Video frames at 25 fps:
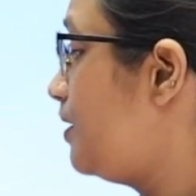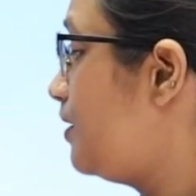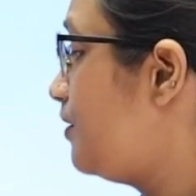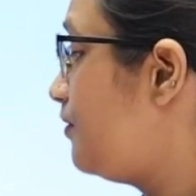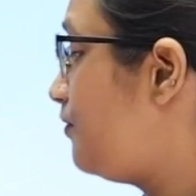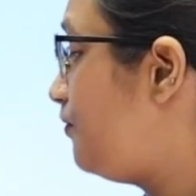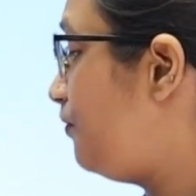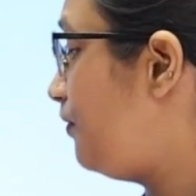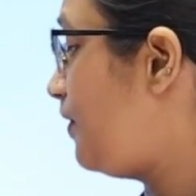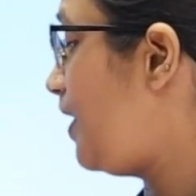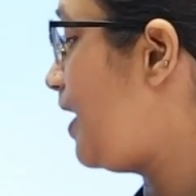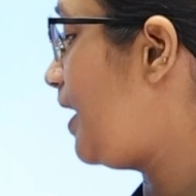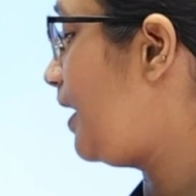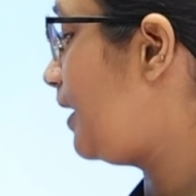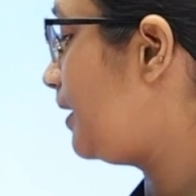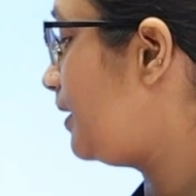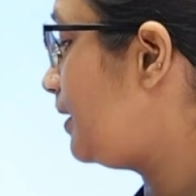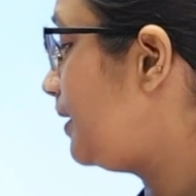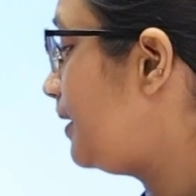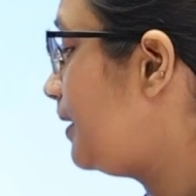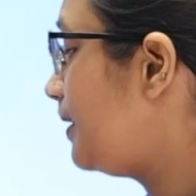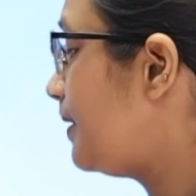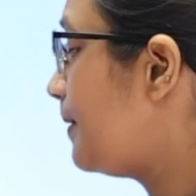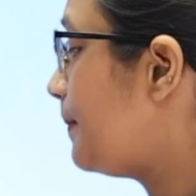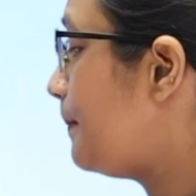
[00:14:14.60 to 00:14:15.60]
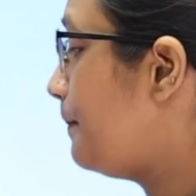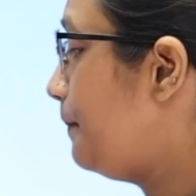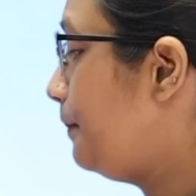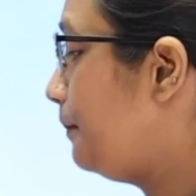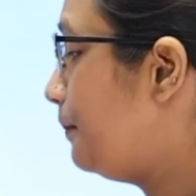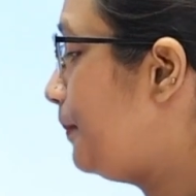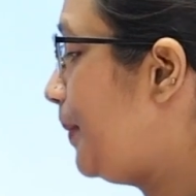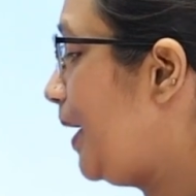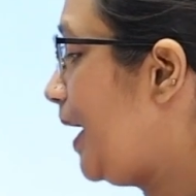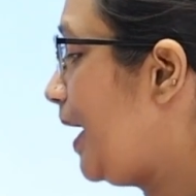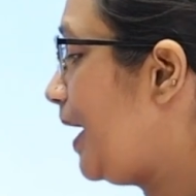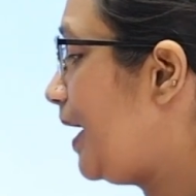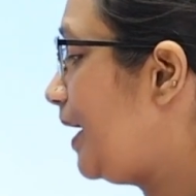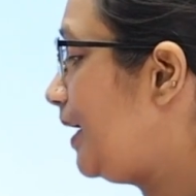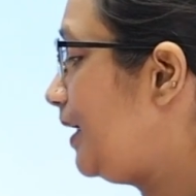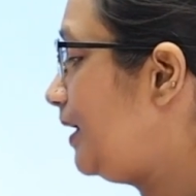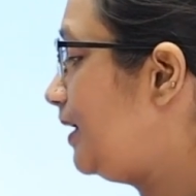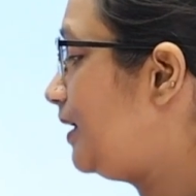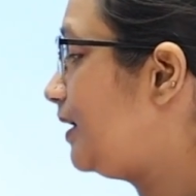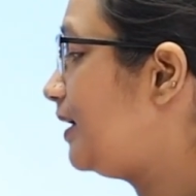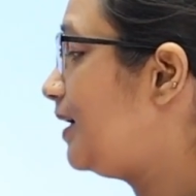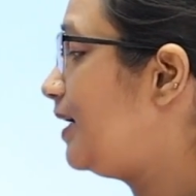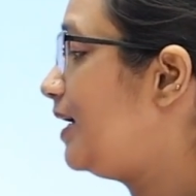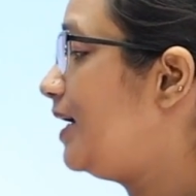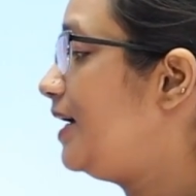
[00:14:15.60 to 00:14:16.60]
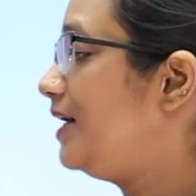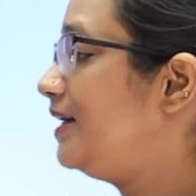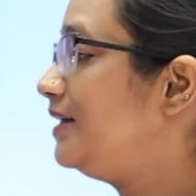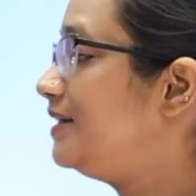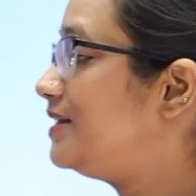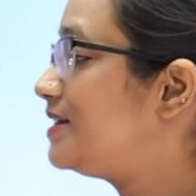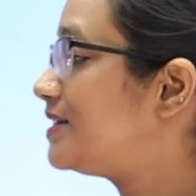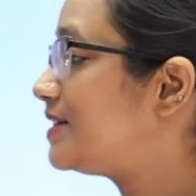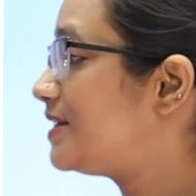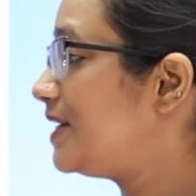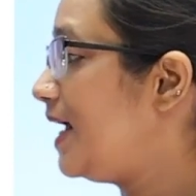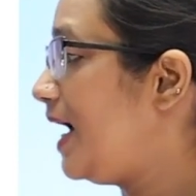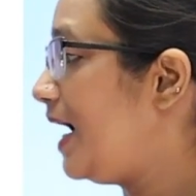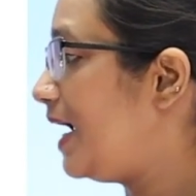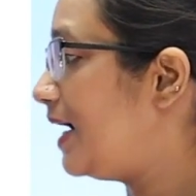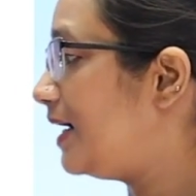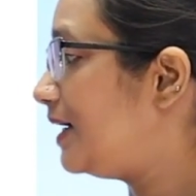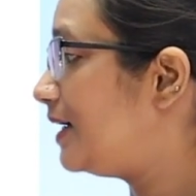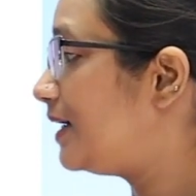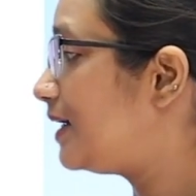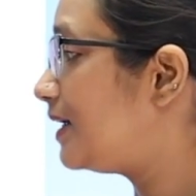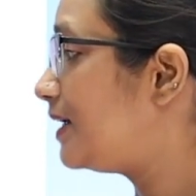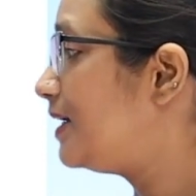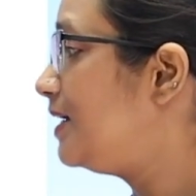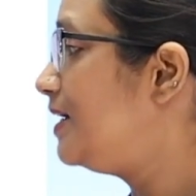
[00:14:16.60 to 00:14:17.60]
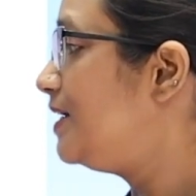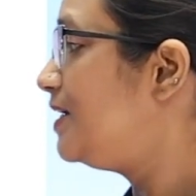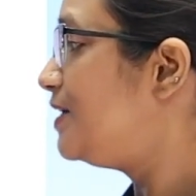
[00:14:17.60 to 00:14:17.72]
fan, band and sand.